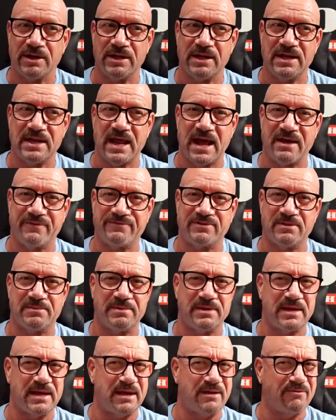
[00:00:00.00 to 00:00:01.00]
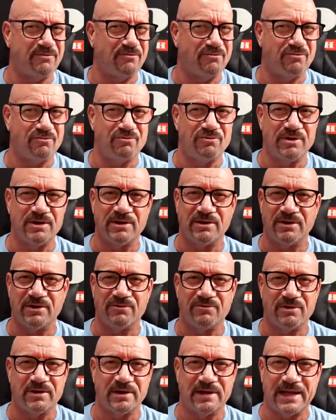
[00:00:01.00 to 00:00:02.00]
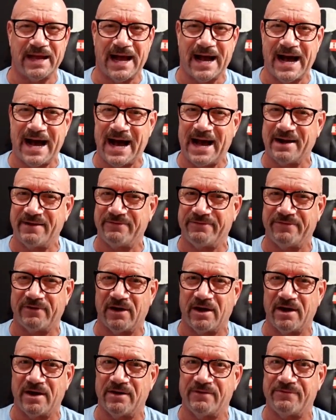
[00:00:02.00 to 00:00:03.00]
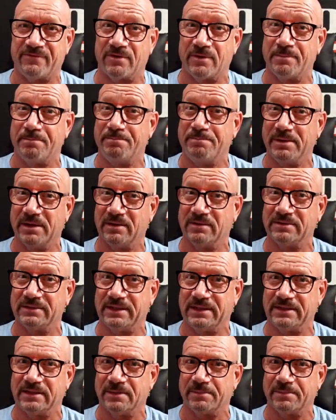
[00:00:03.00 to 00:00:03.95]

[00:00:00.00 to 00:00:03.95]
It'd have to be a really, really hot fire for a building